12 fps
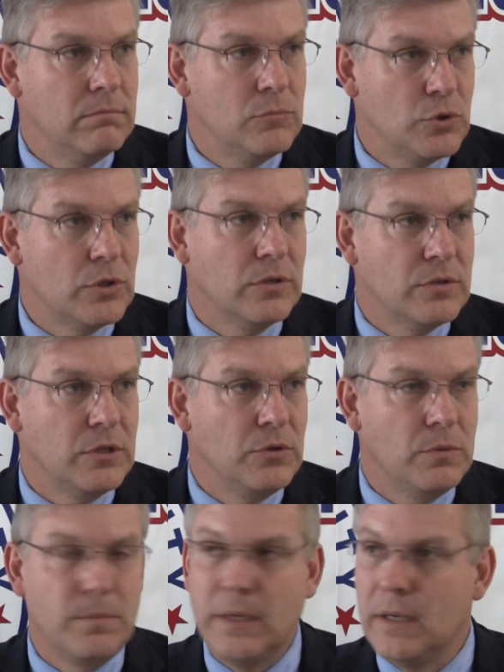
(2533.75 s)
should
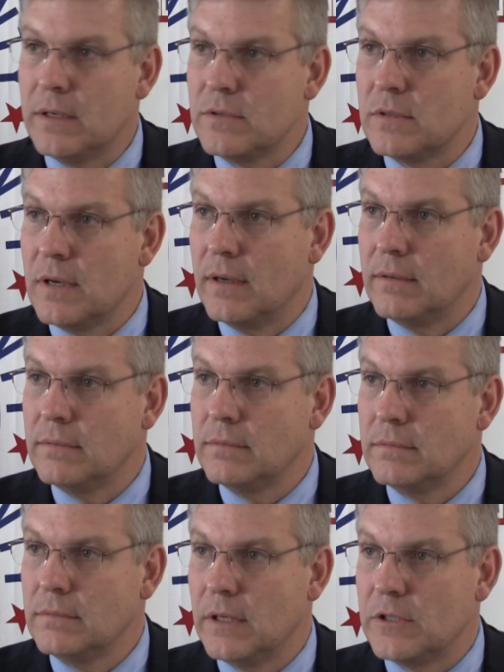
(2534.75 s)
continue to be as
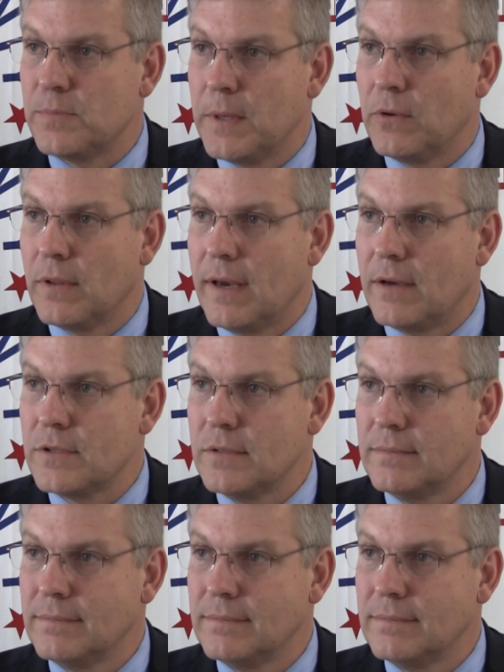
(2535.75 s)
Speaker of the House.